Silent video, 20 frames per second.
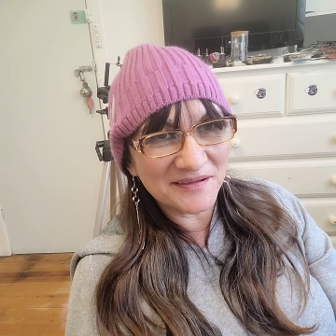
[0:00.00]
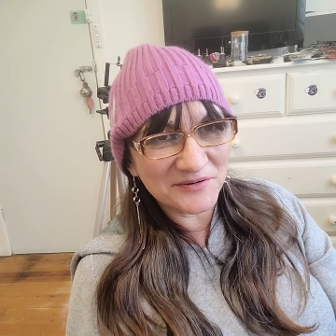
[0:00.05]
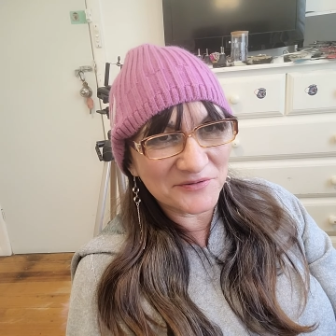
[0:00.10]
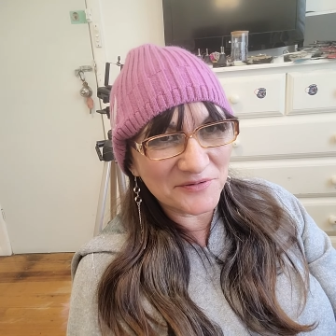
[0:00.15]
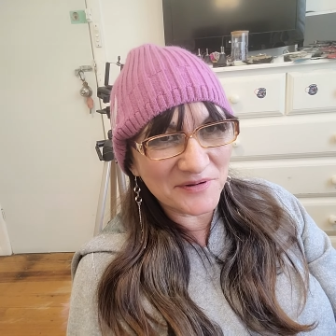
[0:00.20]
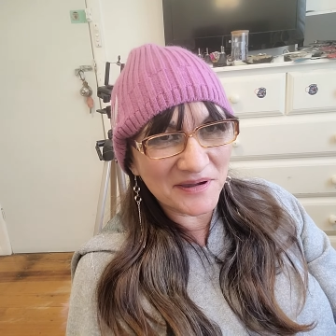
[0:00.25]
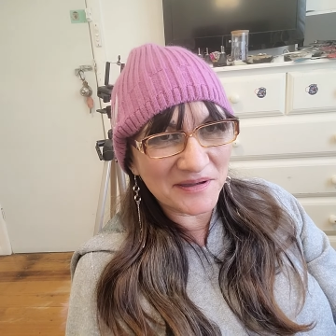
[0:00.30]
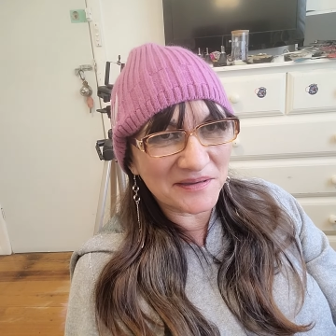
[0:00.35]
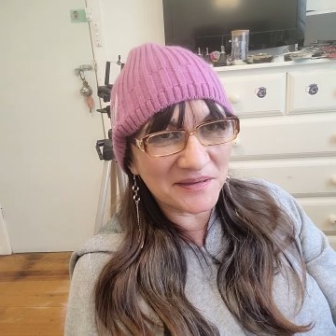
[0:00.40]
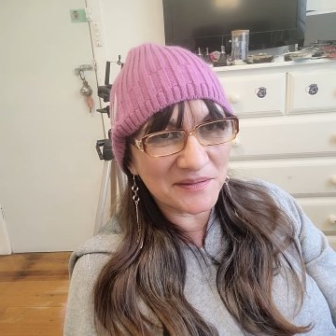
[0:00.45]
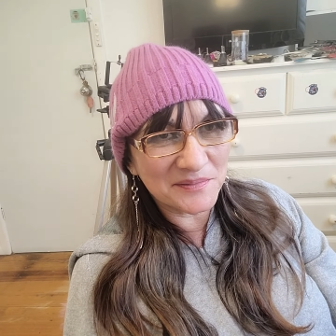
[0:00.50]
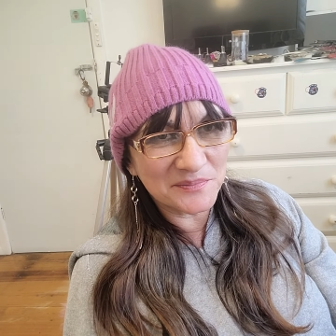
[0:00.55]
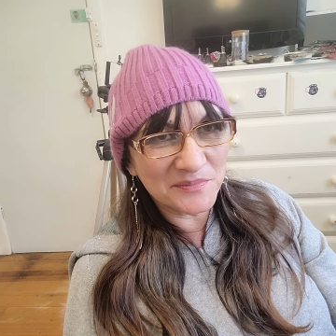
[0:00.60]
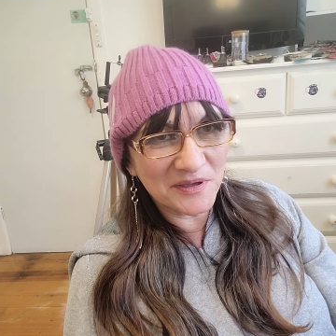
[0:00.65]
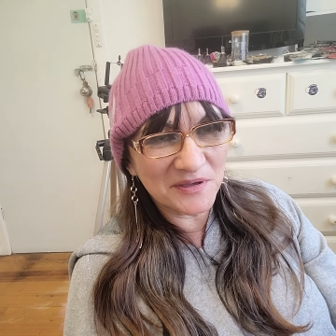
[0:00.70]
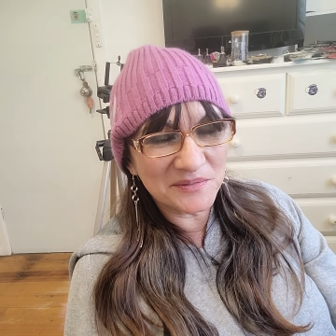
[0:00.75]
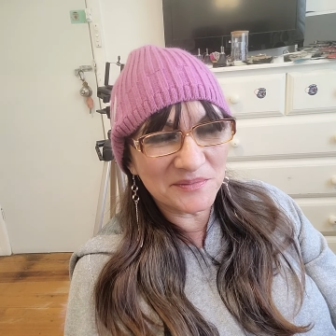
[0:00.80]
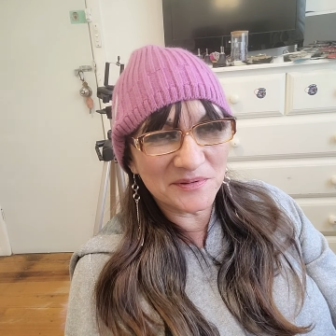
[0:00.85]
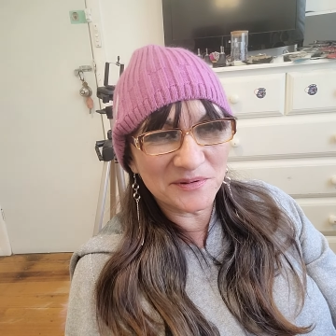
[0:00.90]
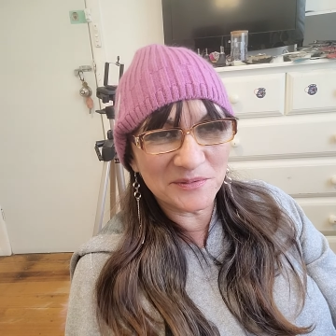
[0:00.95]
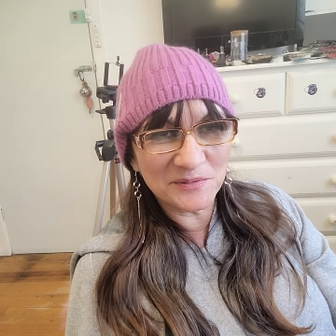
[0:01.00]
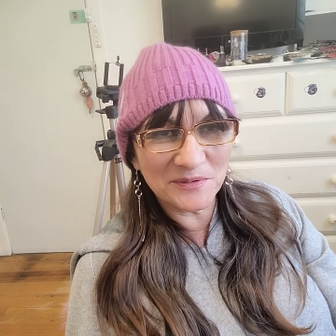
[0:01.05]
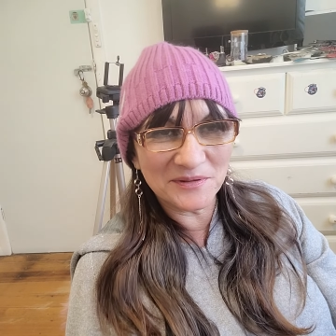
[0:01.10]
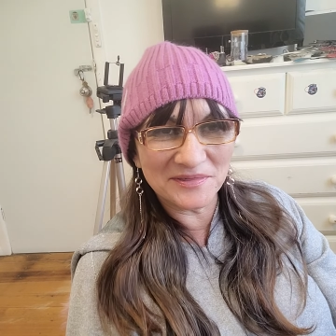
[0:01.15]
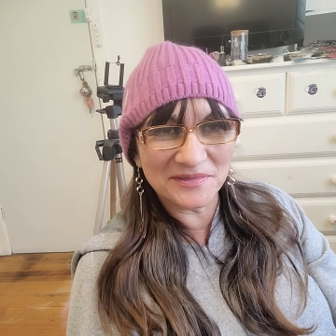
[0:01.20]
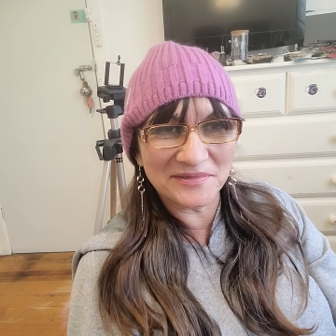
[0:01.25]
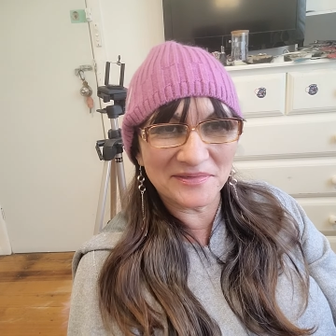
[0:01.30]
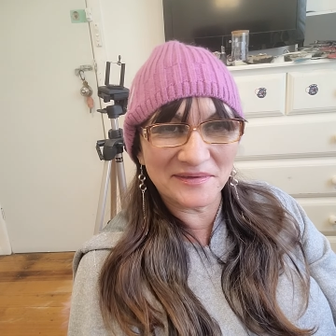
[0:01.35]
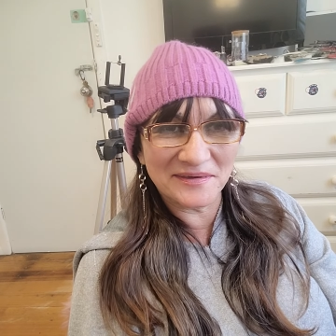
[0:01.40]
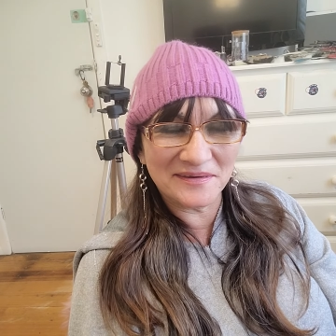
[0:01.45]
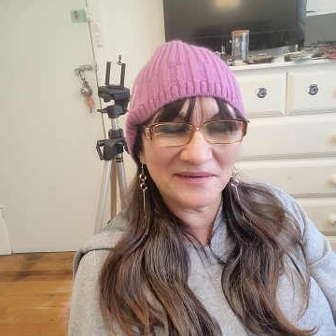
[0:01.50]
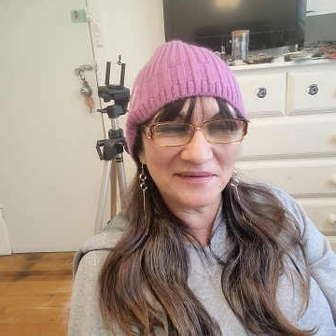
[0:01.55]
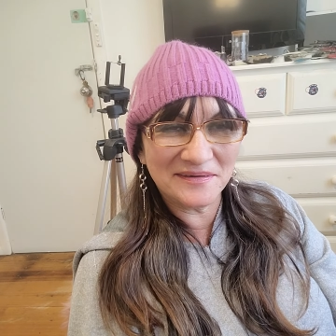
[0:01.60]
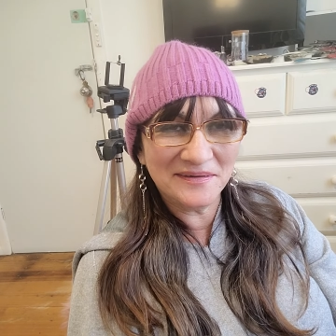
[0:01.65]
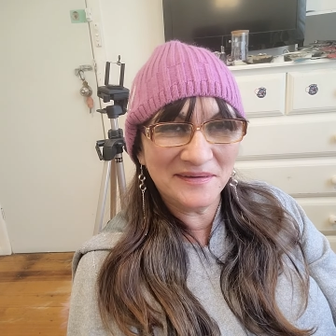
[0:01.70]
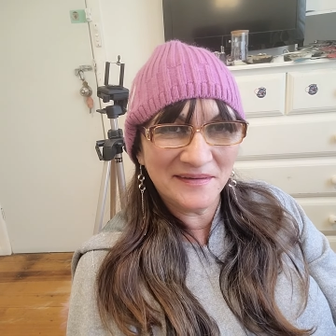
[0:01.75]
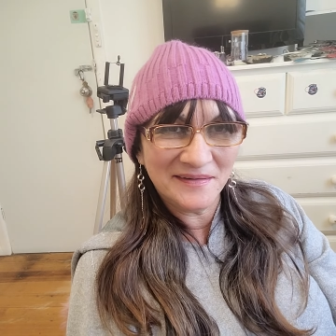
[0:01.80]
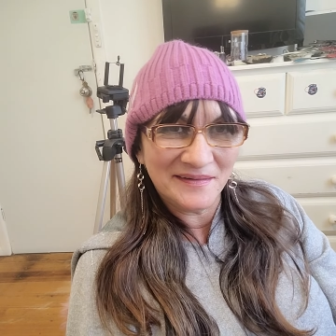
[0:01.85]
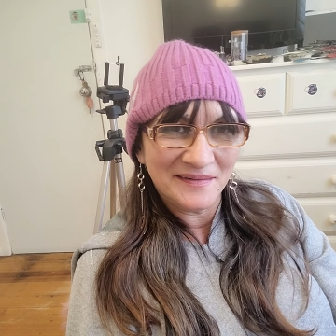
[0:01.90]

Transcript: crack up moment with the